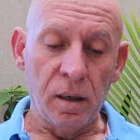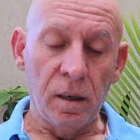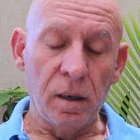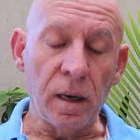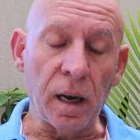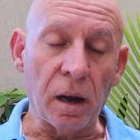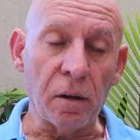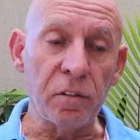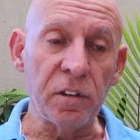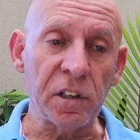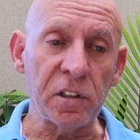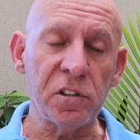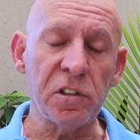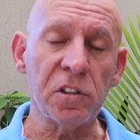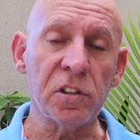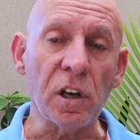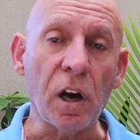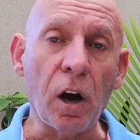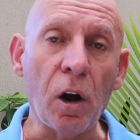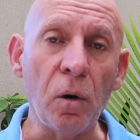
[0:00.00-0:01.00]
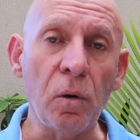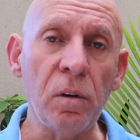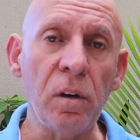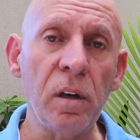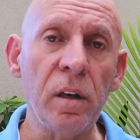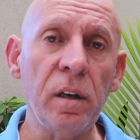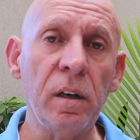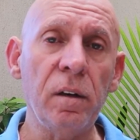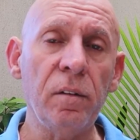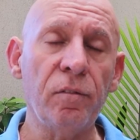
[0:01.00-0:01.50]
Now, this is
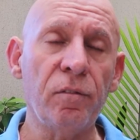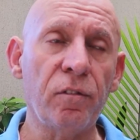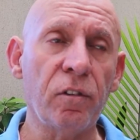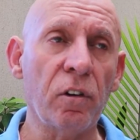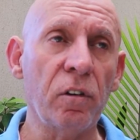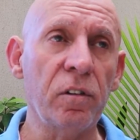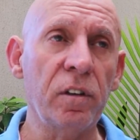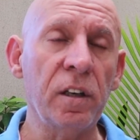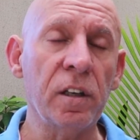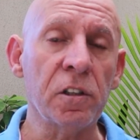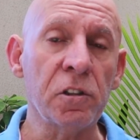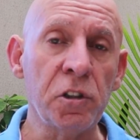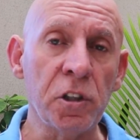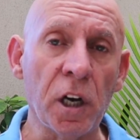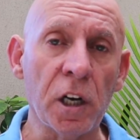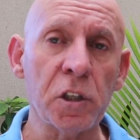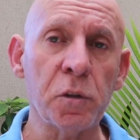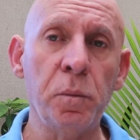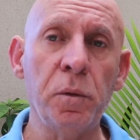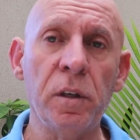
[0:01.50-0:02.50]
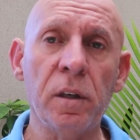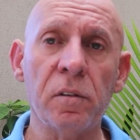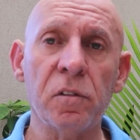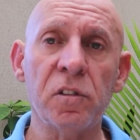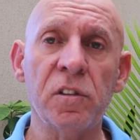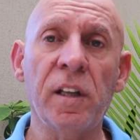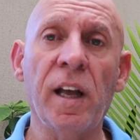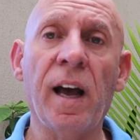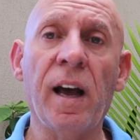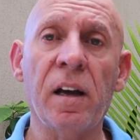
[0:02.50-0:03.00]
only for the adjustment of
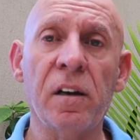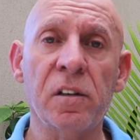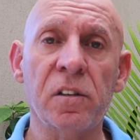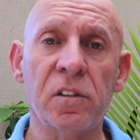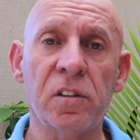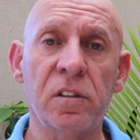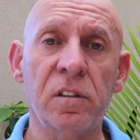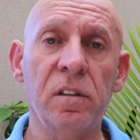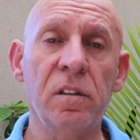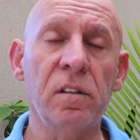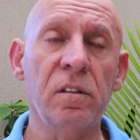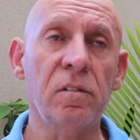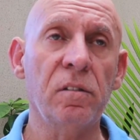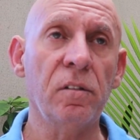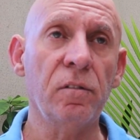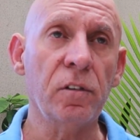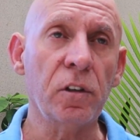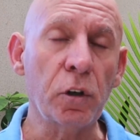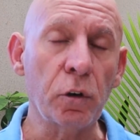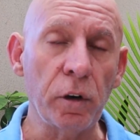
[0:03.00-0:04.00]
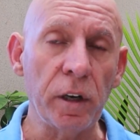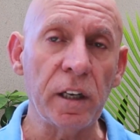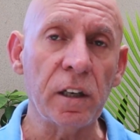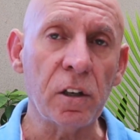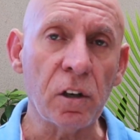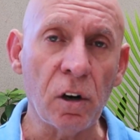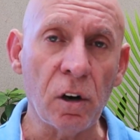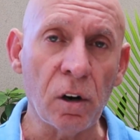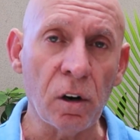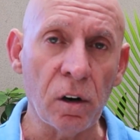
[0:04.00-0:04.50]
status, green
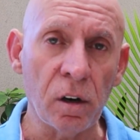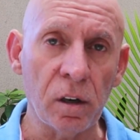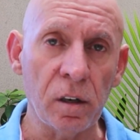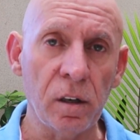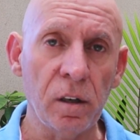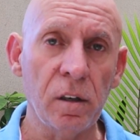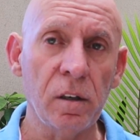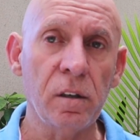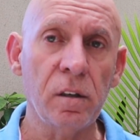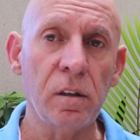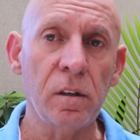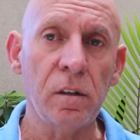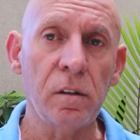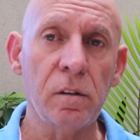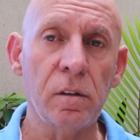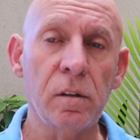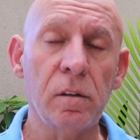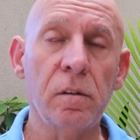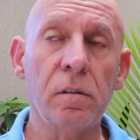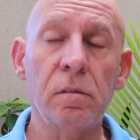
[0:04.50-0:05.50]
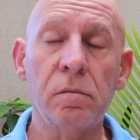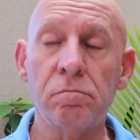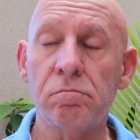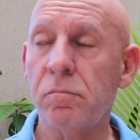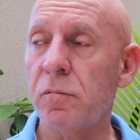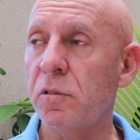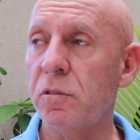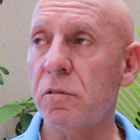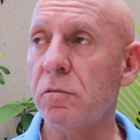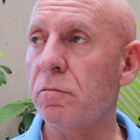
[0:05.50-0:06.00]
card,
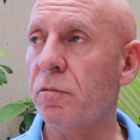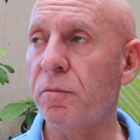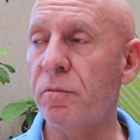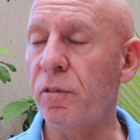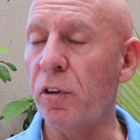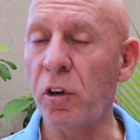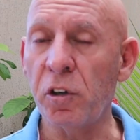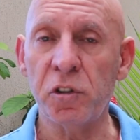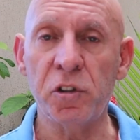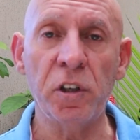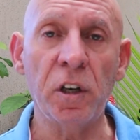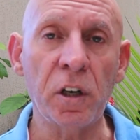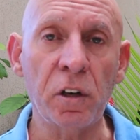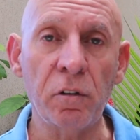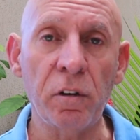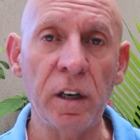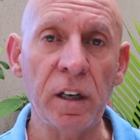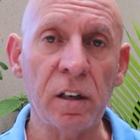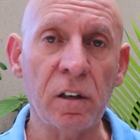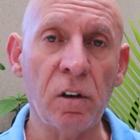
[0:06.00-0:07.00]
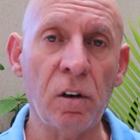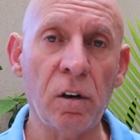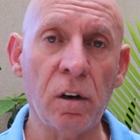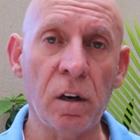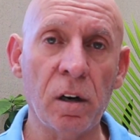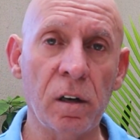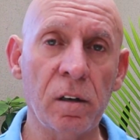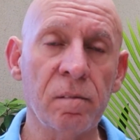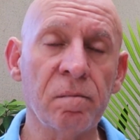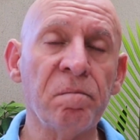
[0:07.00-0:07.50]
first year green
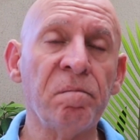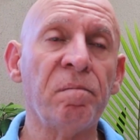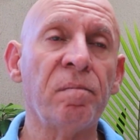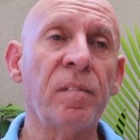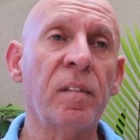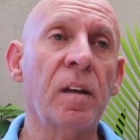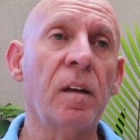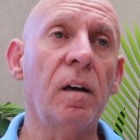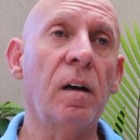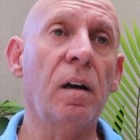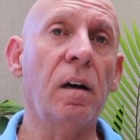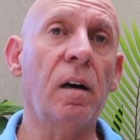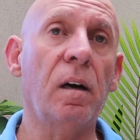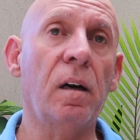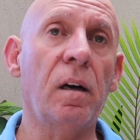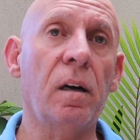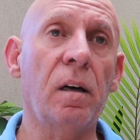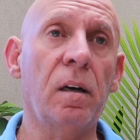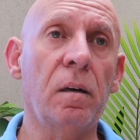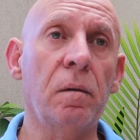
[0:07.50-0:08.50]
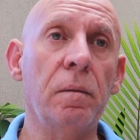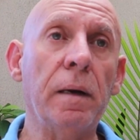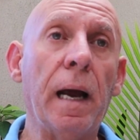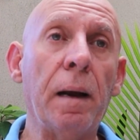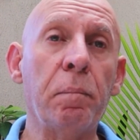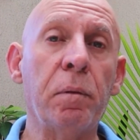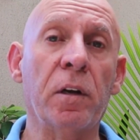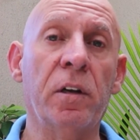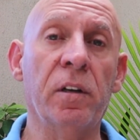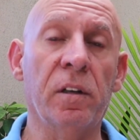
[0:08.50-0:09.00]
card
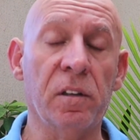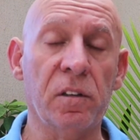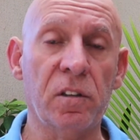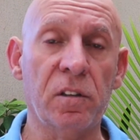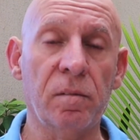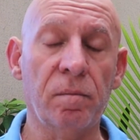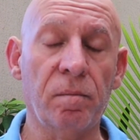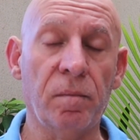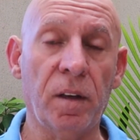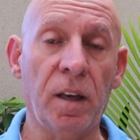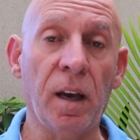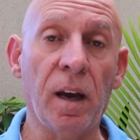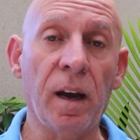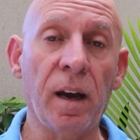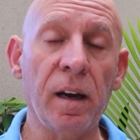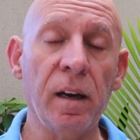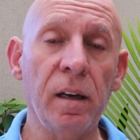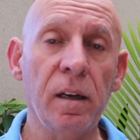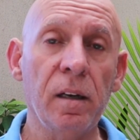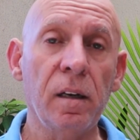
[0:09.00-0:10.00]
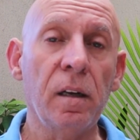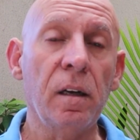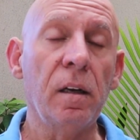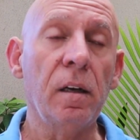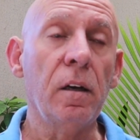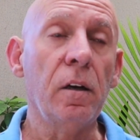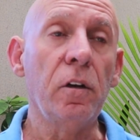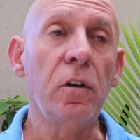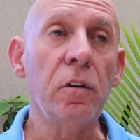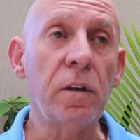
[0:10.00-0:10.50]
applicants, okay?
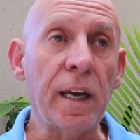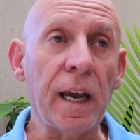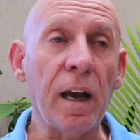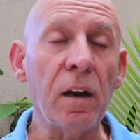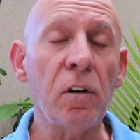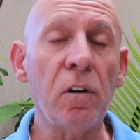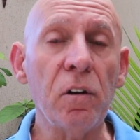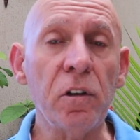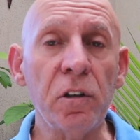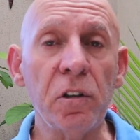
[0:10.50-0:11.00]
You cannot